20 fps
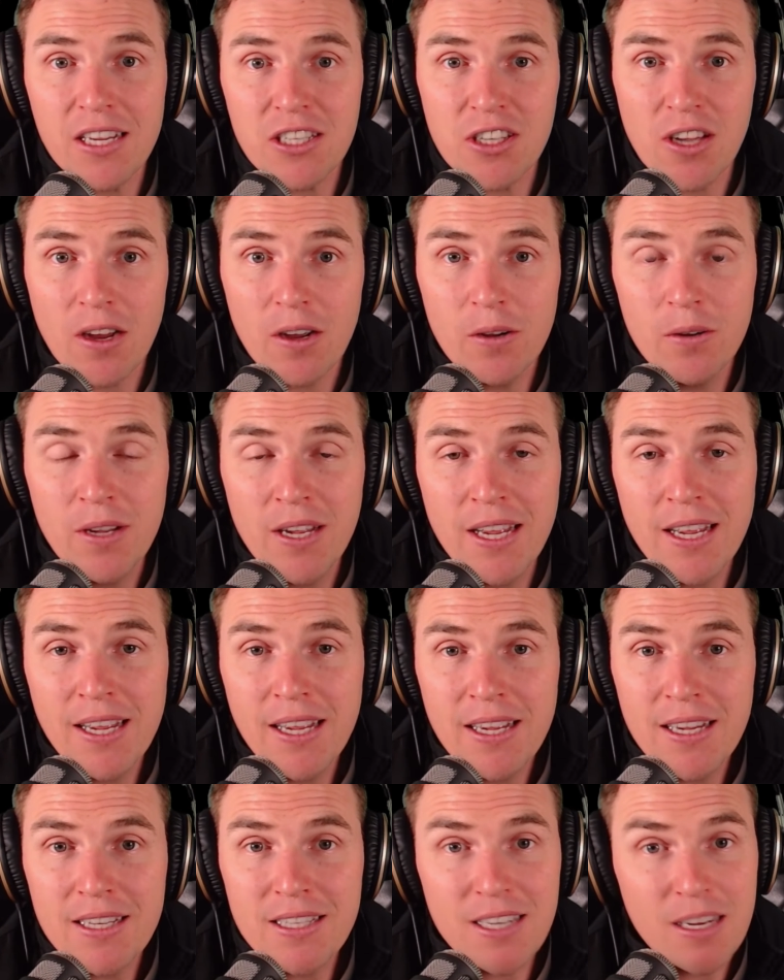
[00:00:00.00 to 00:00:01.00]
So,
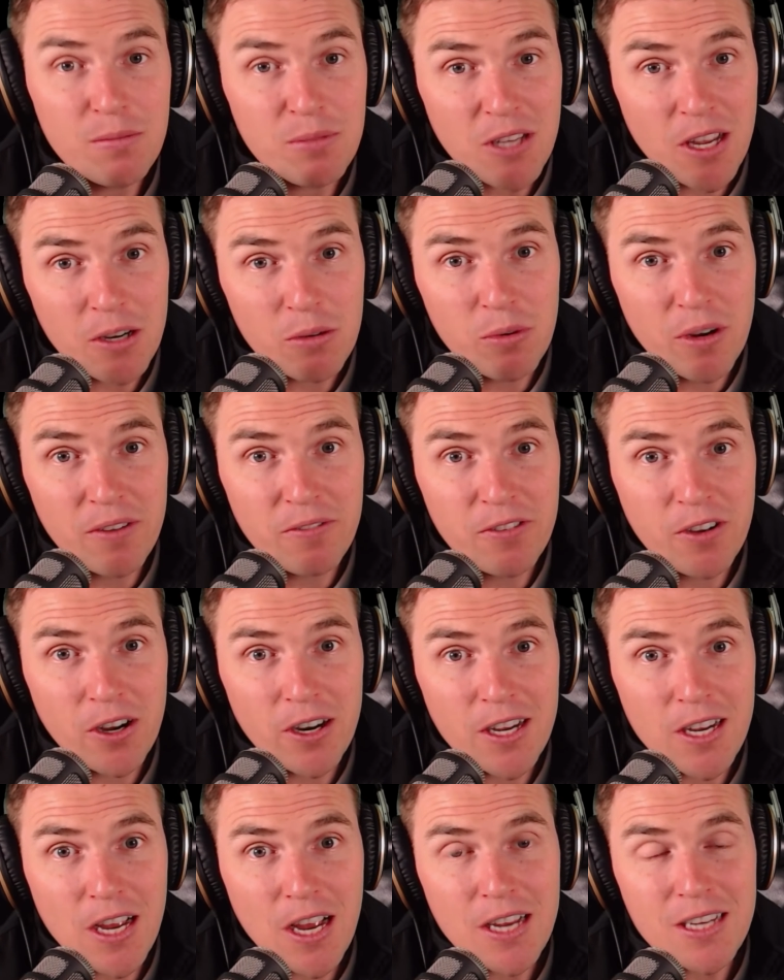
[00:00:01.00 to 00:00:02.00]
seems like we've got a,